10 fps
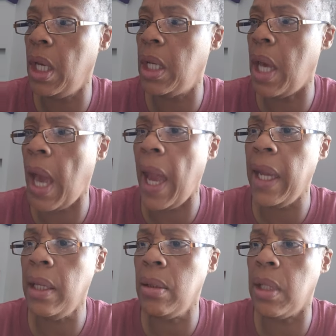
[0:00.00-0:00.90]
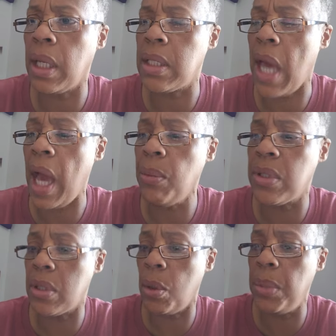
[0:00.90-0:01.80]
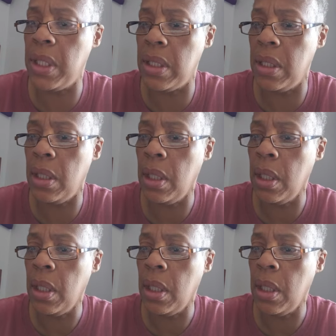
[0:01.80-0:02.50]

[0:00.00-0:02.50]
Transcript: And like I said, I was so busy